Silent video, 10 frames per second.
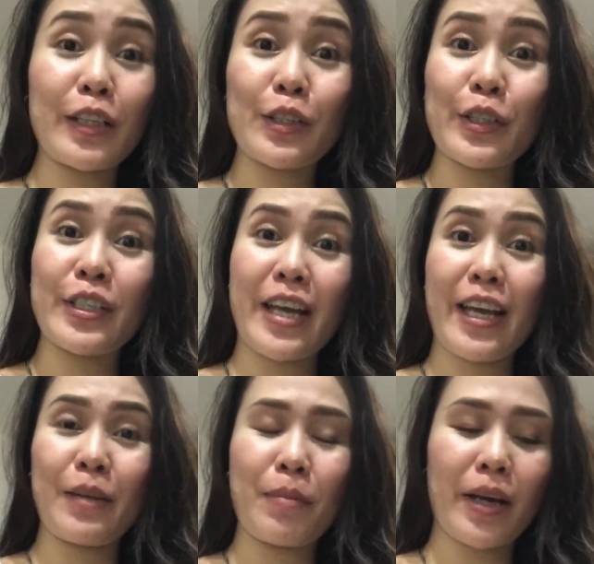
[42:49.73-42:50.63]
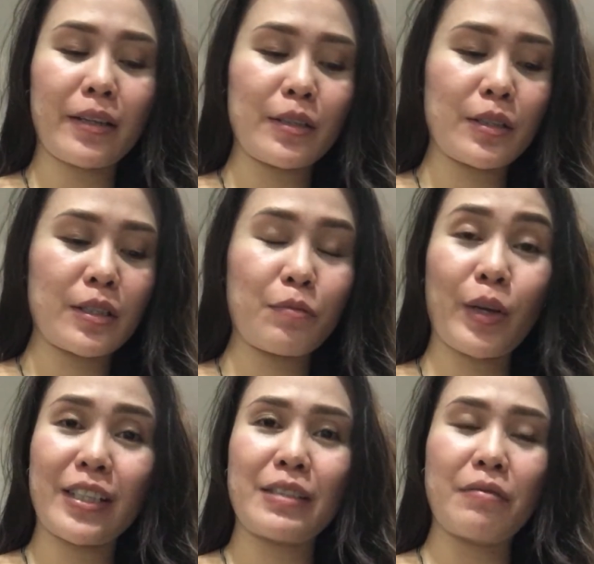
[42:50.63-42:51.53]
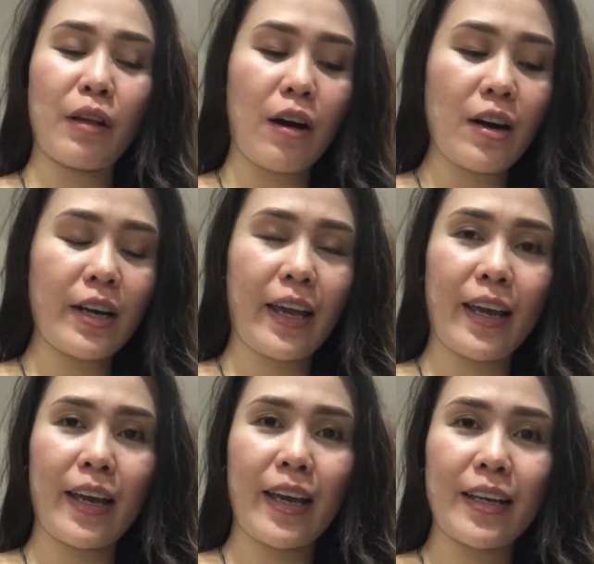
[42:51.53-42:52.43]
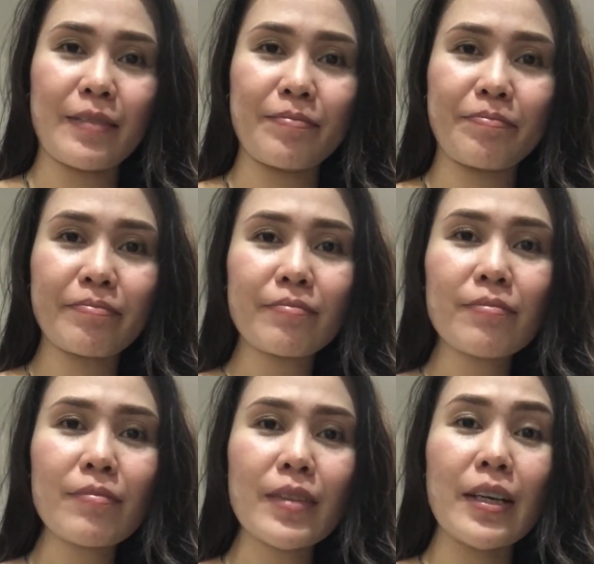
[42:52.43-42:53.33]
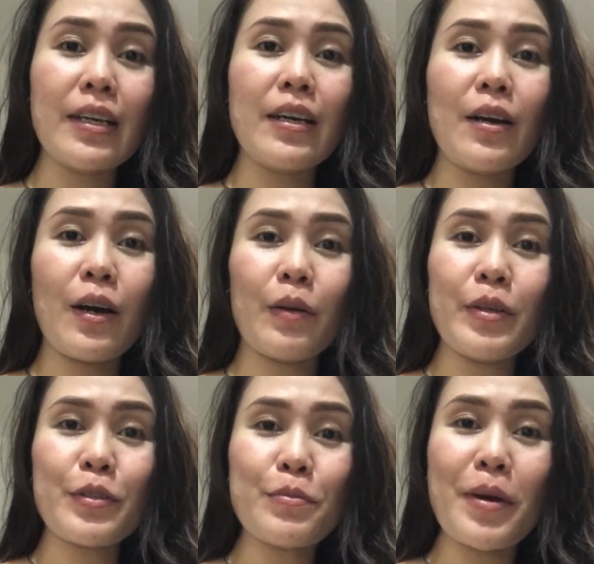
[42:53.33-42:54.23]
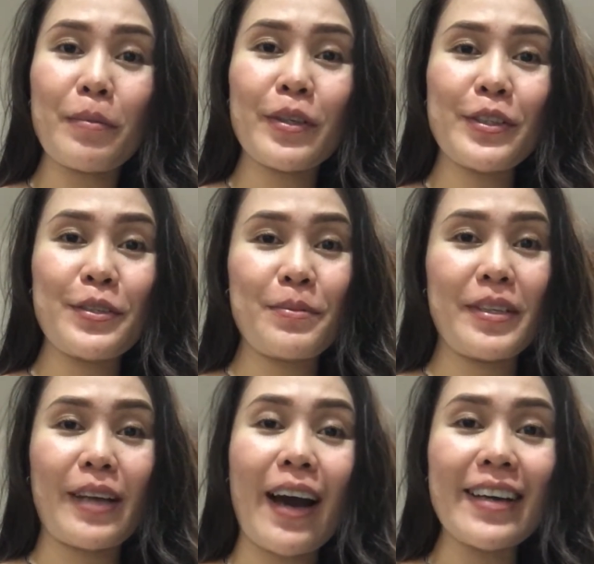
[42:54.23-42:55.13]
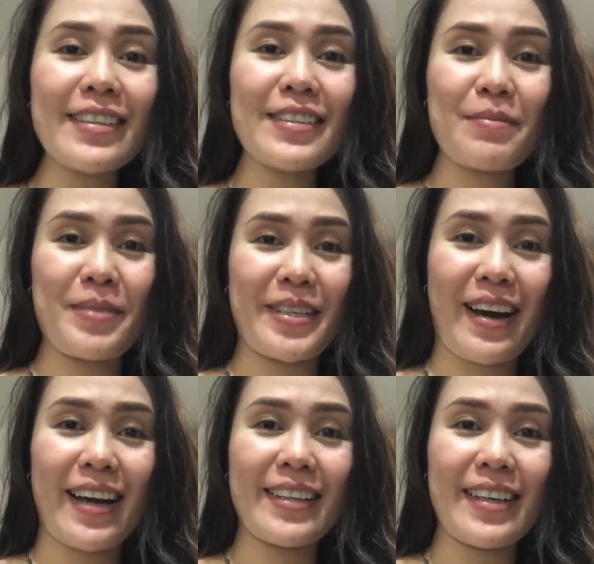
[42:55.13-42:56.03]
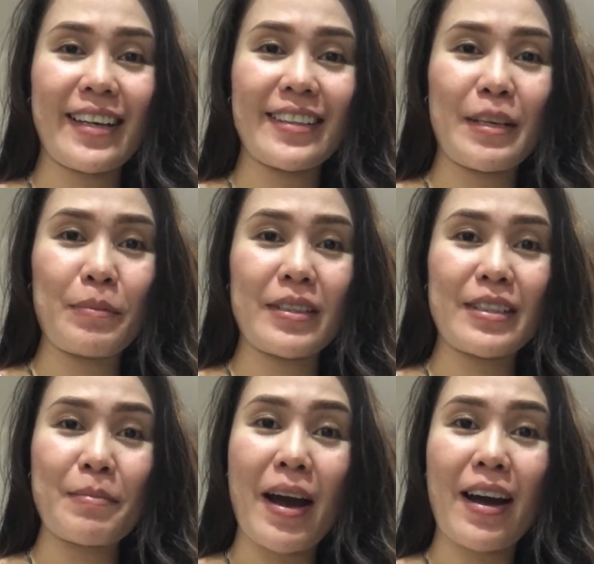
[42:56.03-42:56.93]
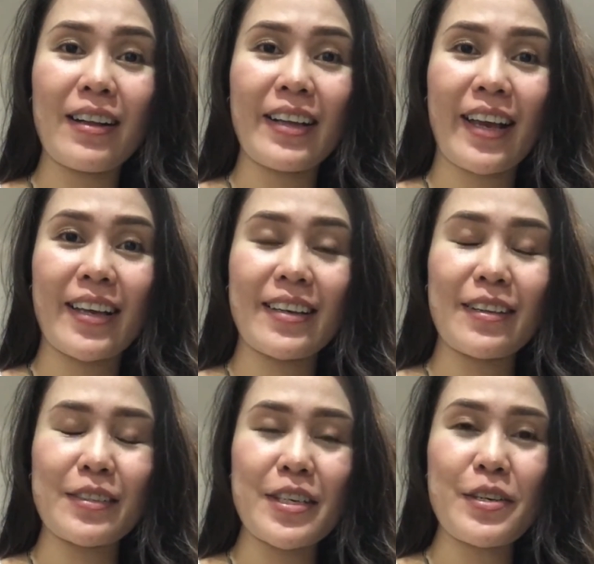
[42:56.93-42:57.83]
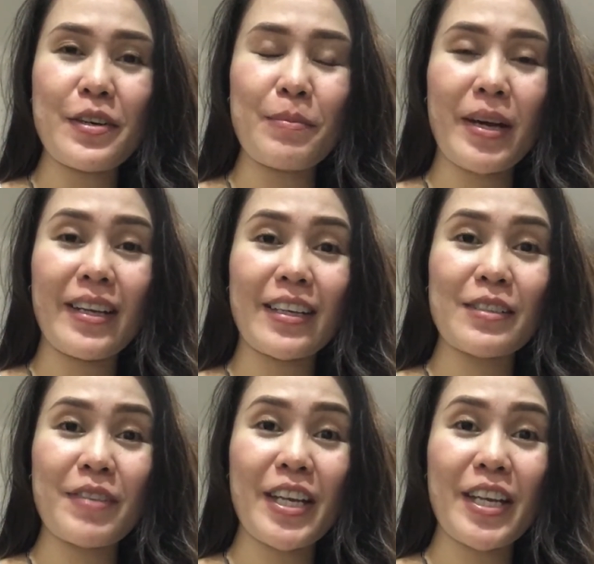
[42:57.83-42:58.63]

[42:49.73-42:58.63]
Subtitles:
entertained by this week's vlog, and always remember to be nice, be kind, and keep that smile, and I'll see you in my next